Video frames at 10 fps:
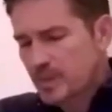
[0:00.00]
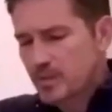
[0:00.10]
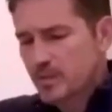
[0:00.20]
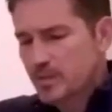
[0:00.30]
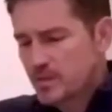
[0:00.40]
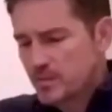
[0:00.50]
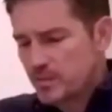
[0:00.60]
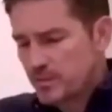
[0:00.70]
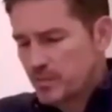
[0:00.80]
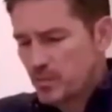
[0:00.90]
This
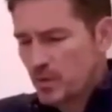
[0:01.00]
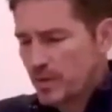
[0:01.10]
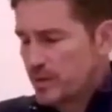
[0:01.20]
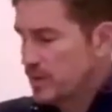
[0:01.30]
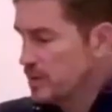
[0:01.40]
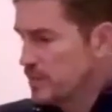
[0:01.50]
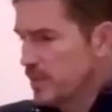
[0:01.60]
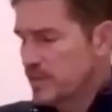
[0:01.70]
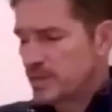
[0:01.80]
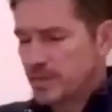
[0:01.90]
one, and
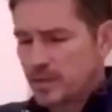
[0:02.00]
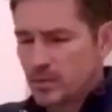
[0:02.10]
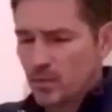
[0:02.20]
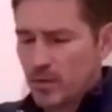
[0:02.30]
especially the way